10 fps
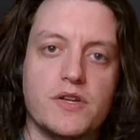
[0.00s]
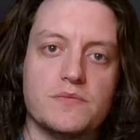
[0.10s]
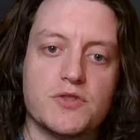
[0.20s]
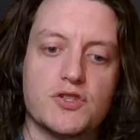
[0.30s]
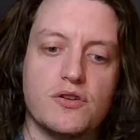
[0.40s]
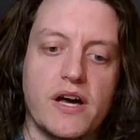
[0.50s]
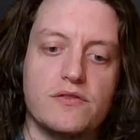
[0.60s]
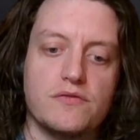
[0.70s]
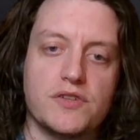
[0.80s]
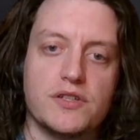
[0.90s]
So I
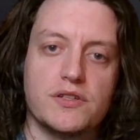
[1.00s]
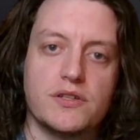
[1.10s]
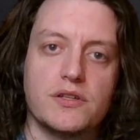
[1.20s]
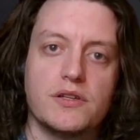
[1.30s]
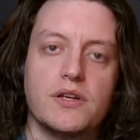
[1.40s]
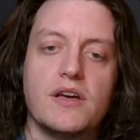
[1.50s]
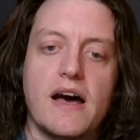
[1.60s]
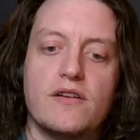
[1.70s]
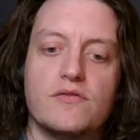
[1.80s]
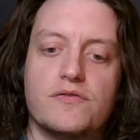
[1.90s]
don't feel
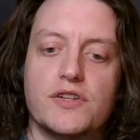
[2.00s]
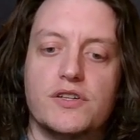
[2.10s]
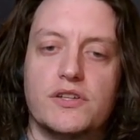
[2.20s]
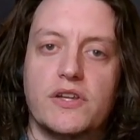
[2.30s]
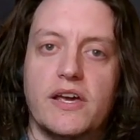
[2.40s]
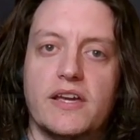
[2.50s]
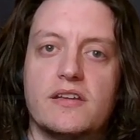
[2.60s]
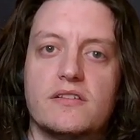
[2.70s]
like